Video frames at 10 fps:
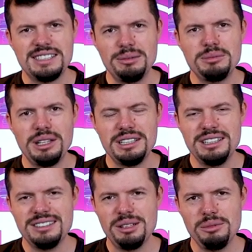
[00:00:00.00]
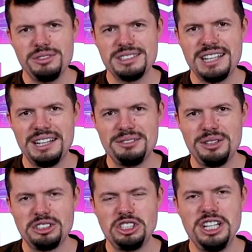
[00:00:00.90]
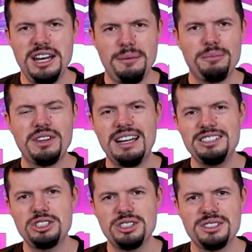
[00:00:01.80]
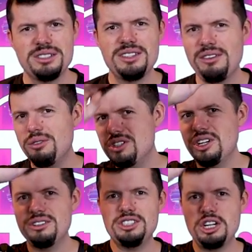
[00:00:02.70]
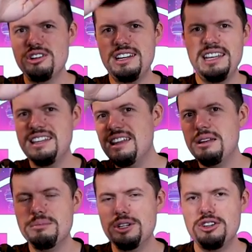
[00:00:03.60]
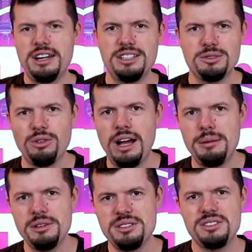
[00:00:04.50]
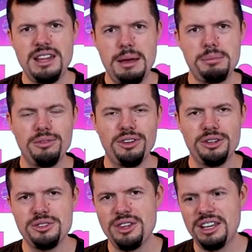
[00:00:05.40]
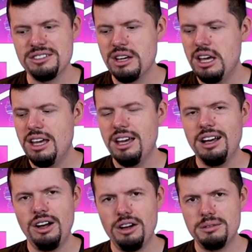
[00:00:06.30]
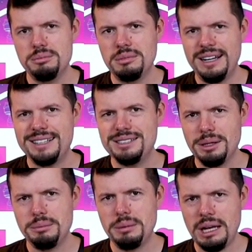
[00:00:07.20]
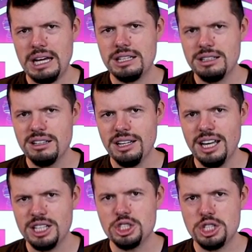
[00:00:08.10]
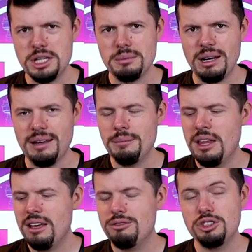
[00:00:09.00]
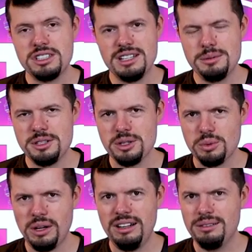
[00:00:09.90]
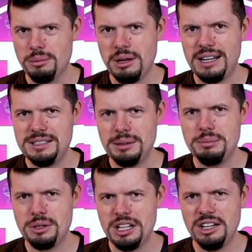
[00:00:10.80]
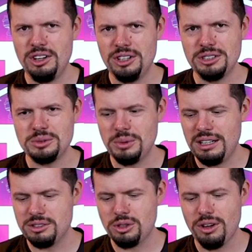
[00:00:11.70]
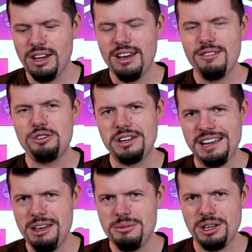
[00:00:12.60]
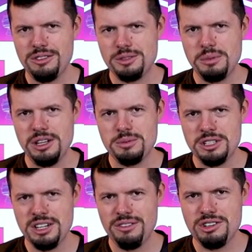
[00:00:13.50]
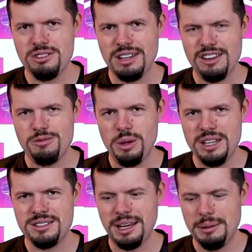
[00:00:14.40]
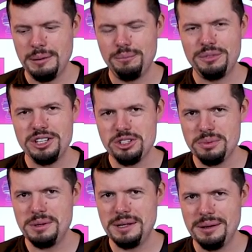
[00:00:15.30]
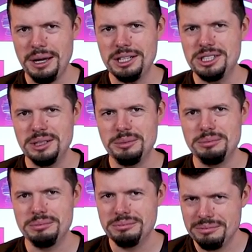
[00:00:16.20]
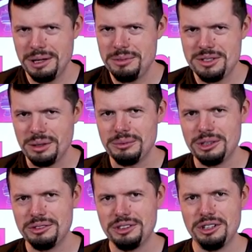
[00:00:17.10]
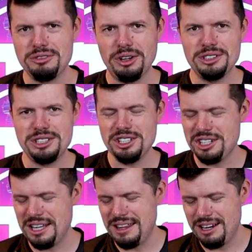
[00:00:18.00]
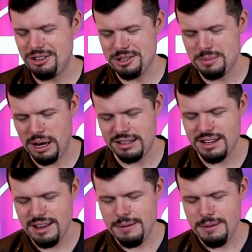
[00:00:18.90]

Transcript: some some of it's kind of like cheating. Gunshots and stuff, which are generally in that mid-range vibe, the snap of those things are marked up like extremely. Footsteps as well, marked up pretty hard as well. So for gaming, especially if you're doing F P S gaming, you should be actually maybe somewhat of an advantage in that respect.